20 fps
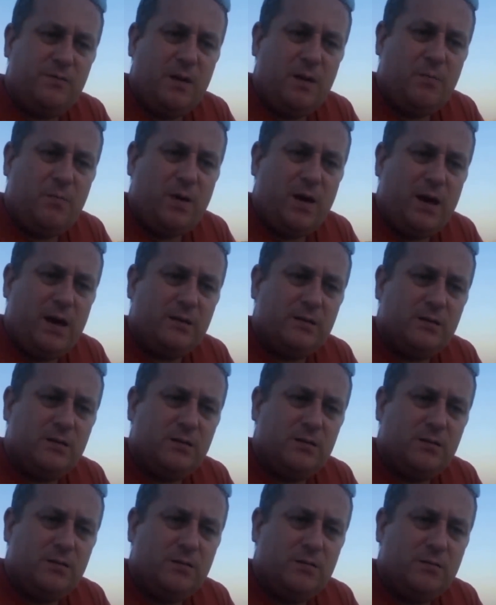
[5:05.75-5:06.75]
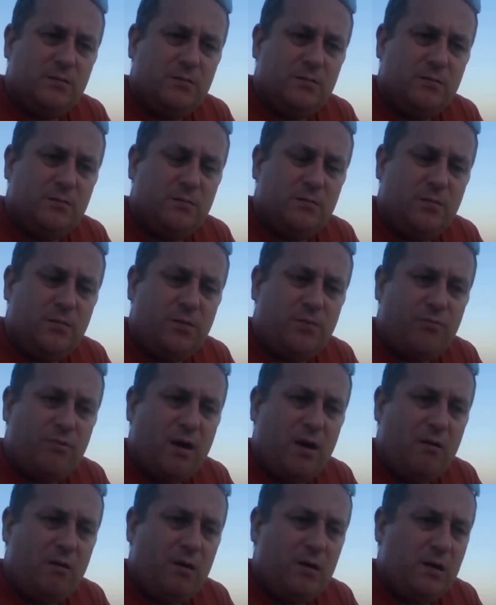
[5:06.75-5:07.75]
impact
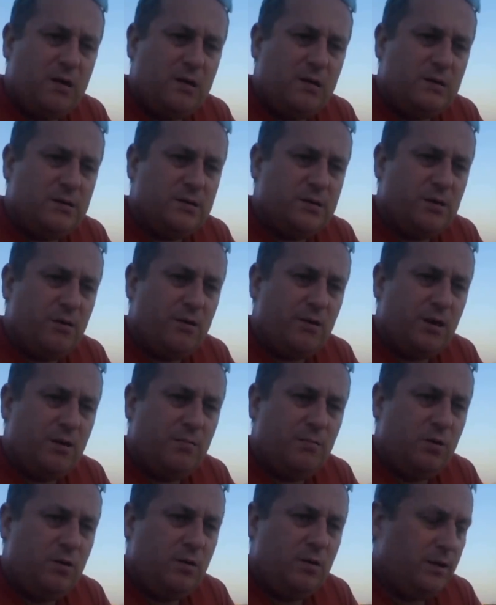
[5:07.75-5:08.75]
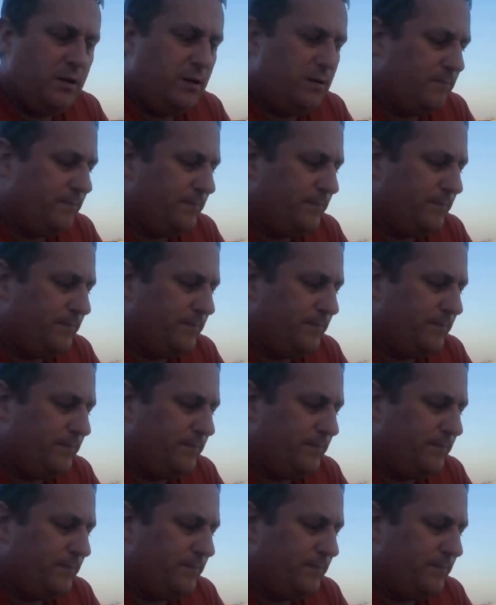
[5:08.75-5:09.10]
throughout an entire community.